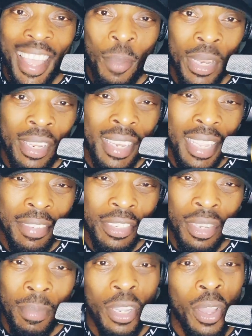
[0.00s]
And when you leave the
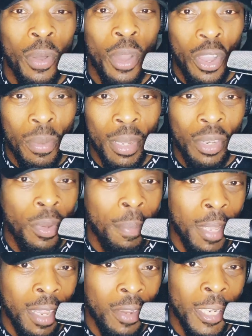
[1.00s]
gym, you go home and you
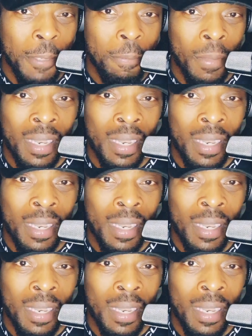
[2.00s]
repair it.